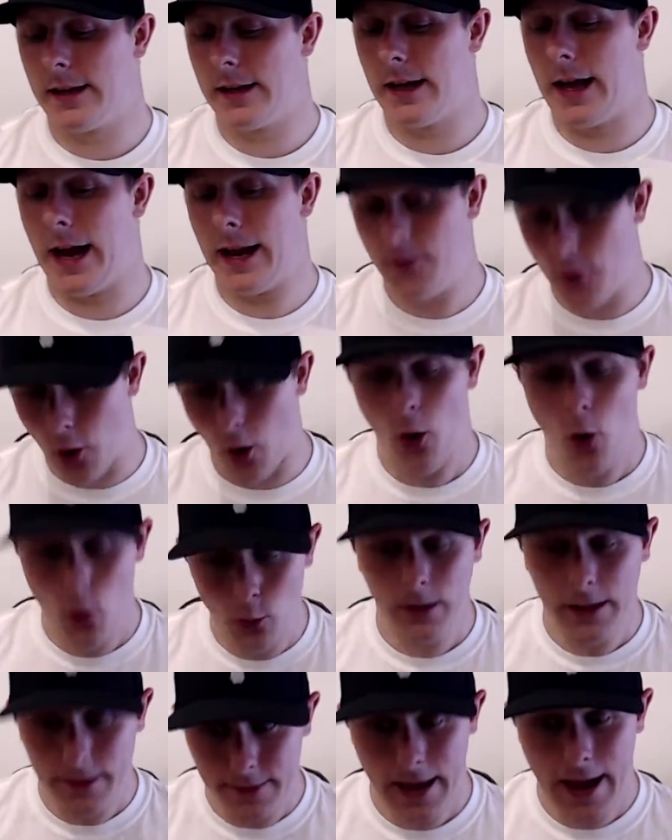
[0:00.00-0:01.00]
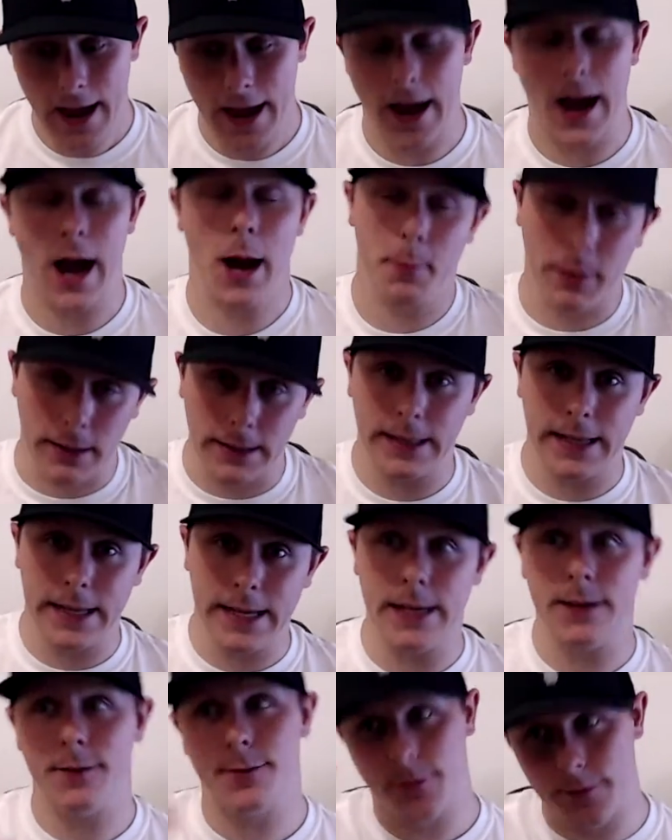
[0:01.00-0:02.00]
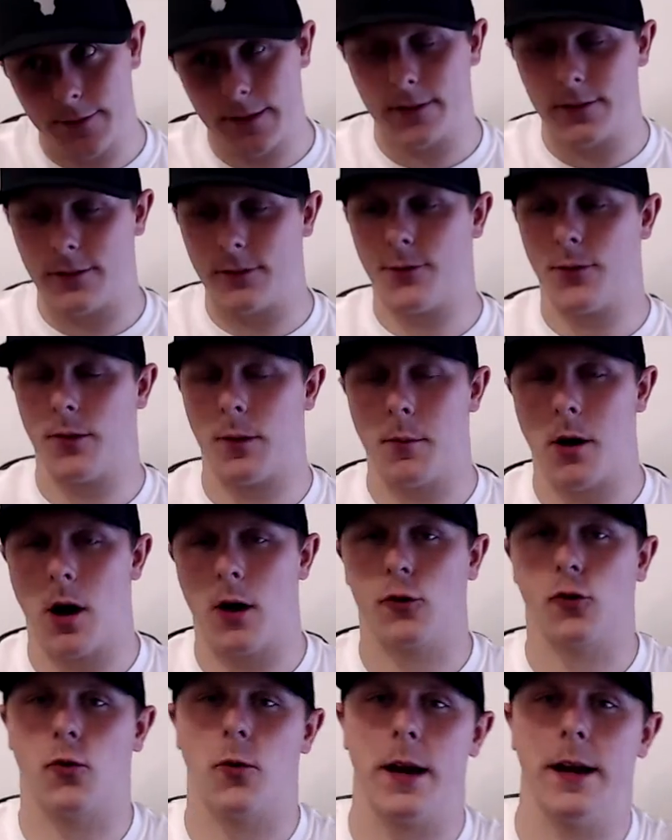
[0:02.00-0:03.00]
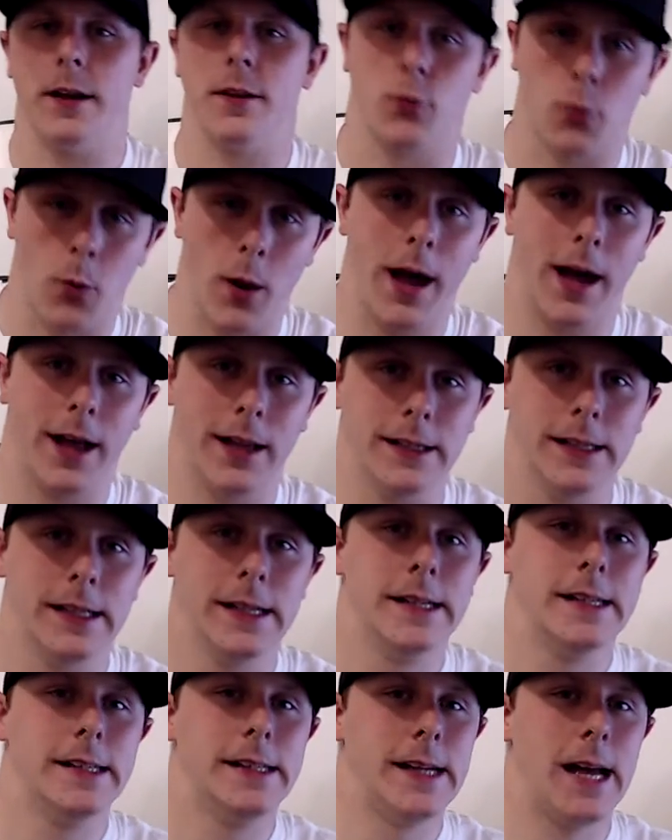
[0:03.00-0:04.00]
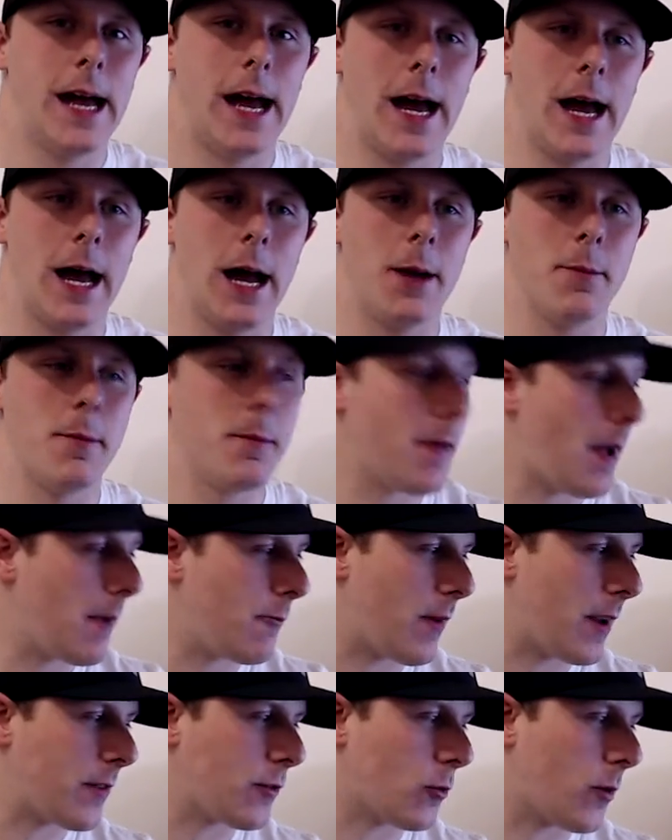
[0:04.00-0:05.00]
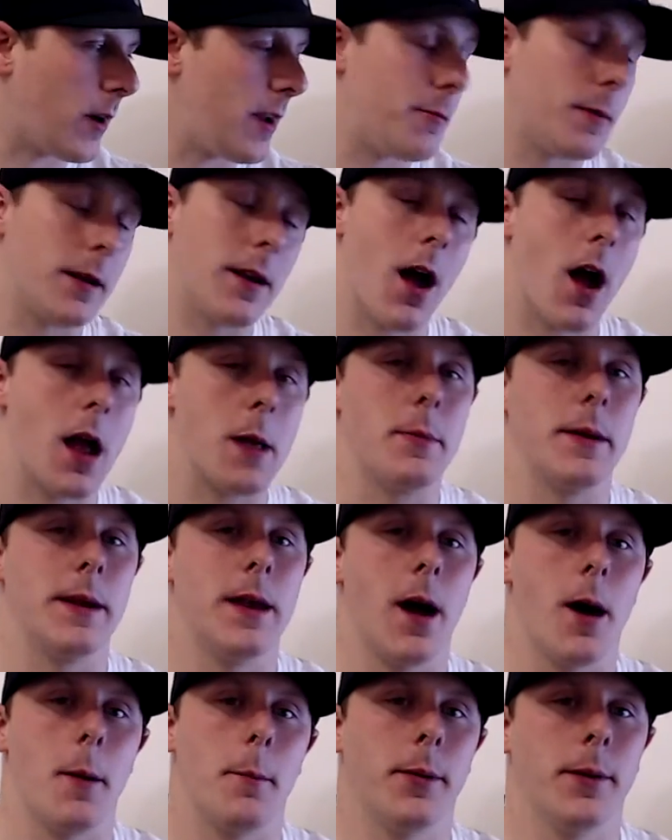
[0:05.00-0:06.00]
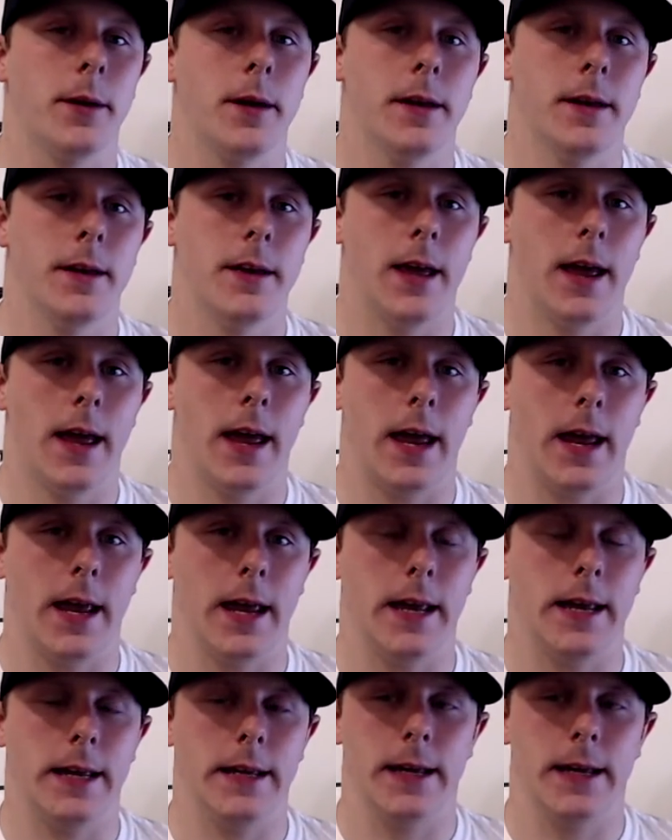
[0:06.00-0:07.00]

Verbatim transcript: And not only that, I believe this is for the March crate as well. Um, WrestleCrate have been hyping up a